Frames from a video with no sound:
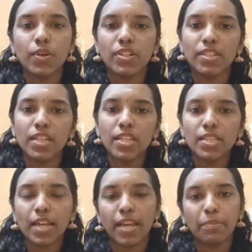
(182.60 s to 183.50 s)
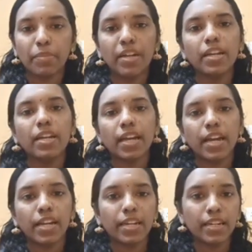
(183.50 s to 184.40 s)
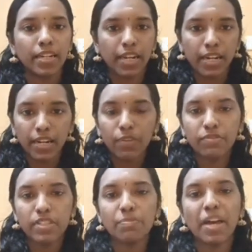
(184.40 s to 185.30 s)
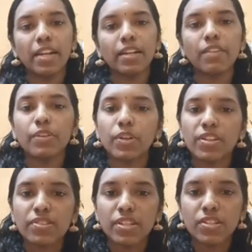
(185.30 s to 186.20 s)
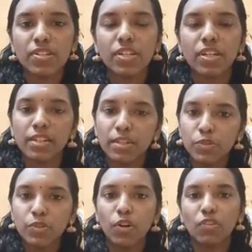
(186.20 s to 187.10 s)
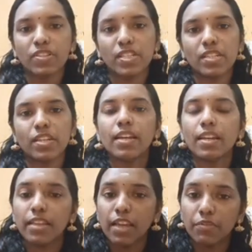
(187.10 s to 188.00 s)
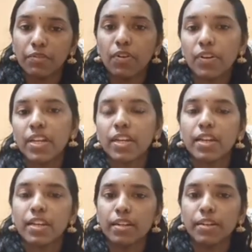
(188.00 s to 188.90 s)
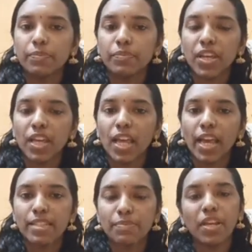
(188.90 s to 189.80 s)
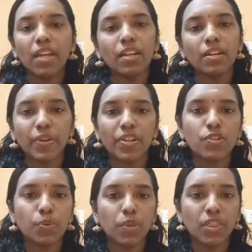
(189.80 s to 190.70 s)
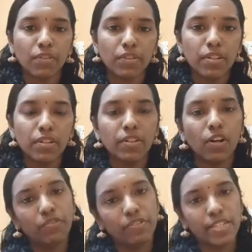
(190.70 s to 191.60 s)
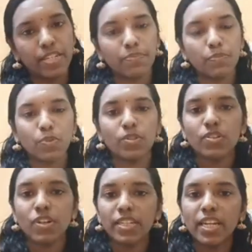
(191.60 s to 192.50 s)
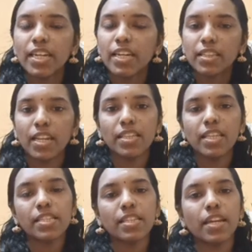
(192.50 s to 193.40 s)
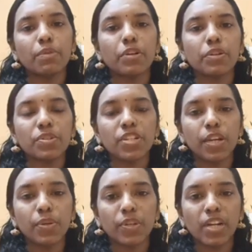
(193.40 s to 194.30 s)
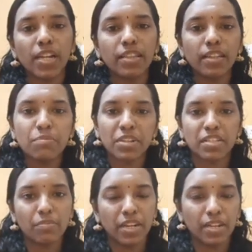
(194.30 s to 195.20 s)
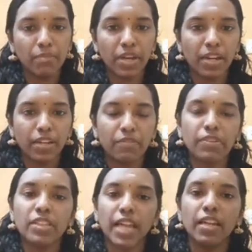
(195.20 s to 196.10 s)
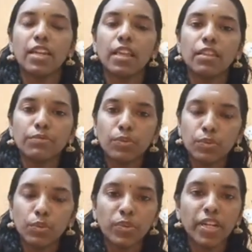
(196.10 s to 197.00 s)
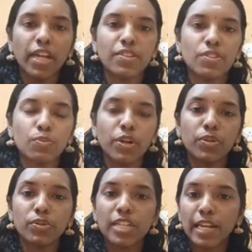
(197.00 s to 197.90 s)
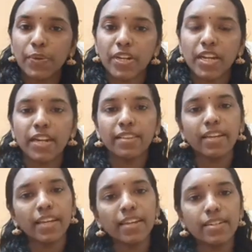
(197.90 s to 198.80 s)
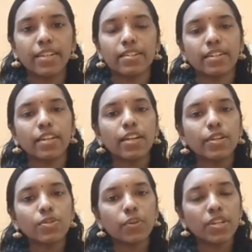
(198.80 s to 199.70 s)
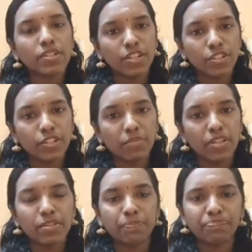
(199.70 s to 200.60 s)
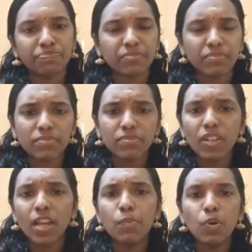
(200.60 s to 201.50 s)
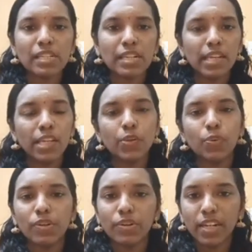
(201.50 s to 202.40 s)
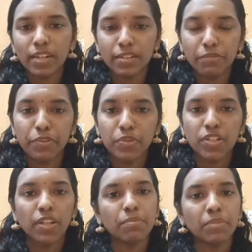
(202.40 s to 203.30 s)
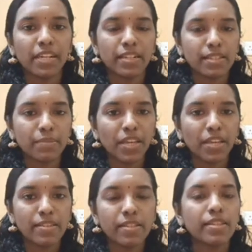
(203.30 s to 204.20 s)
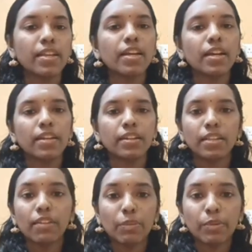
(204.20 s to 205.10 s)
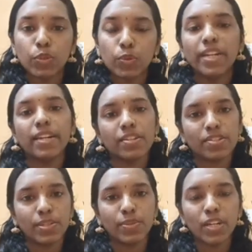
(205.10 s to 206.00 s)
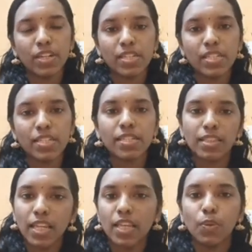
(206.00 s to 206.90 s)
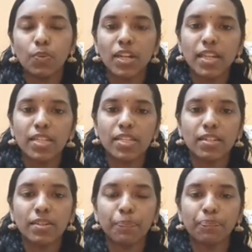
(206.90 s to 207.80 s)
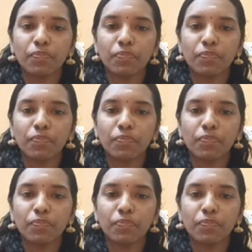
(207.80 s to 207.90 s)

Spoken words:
these are all the things happen, and at the end of this paragraph, you can just come to home visit. Therefore, he has been arranged with our home visit. So these are all the three things I want to tell you regarding the present medical paragraph. Then the fourth one, I just want to tell you regarding the introduction. So introduction means mostly you will not get confusion, but in some cases, there will be two conditions. So that is the thing, you will get